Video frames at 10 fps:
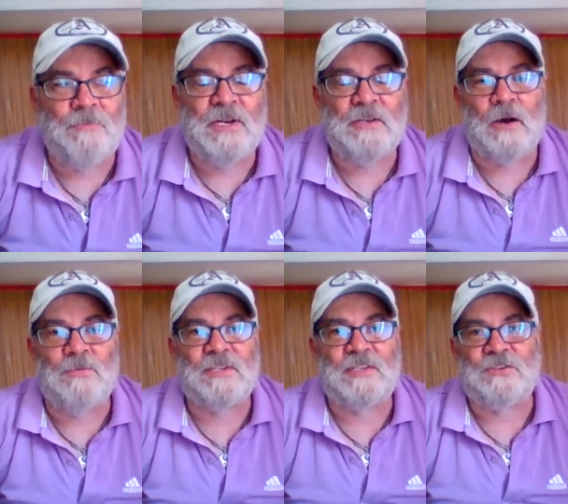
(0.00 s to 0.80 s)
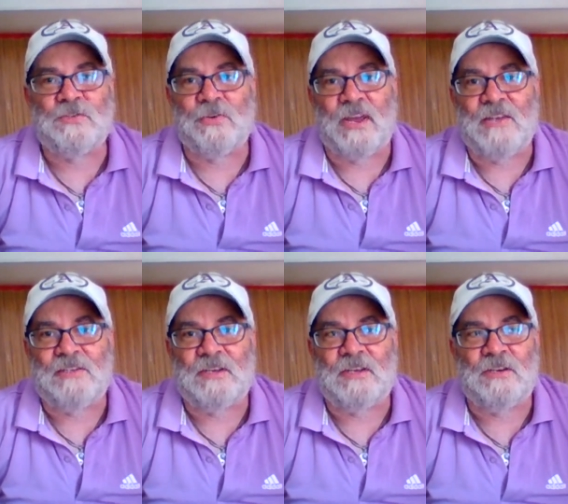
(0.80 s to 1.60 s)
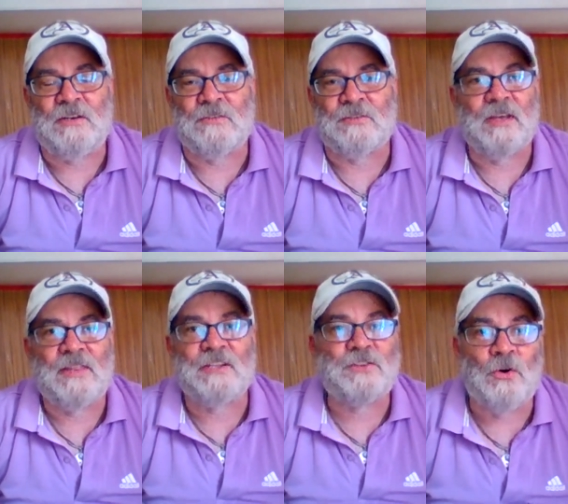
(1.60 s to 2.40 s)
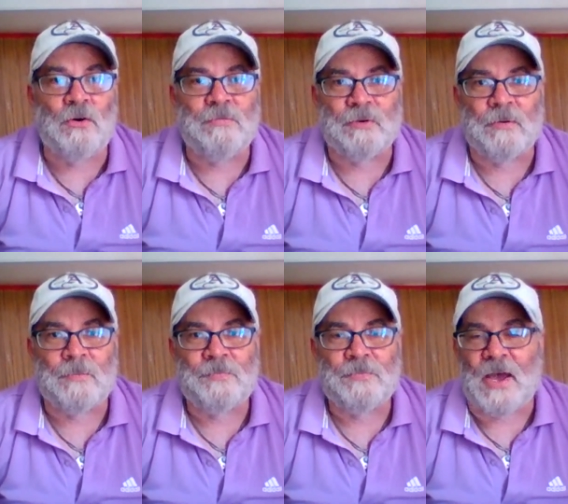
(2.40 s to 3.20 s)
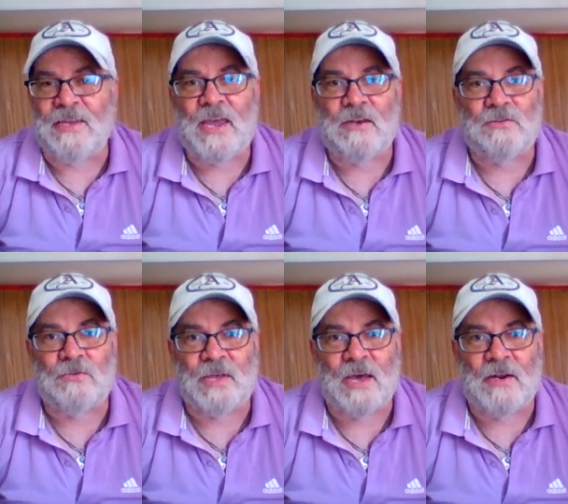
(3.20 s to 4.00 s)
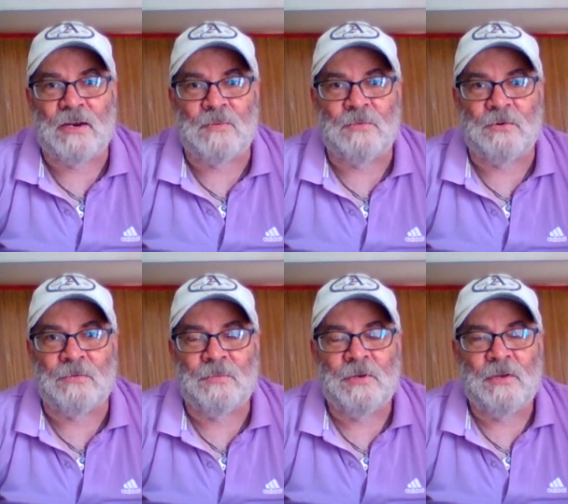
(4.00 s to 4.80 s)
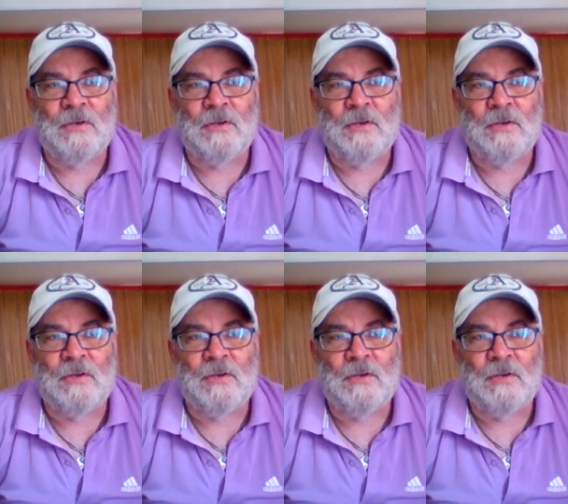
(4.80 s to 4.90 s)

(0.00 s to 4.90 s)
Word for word: i've been a, i was a teacher for 18 years that's over i can't do that anymore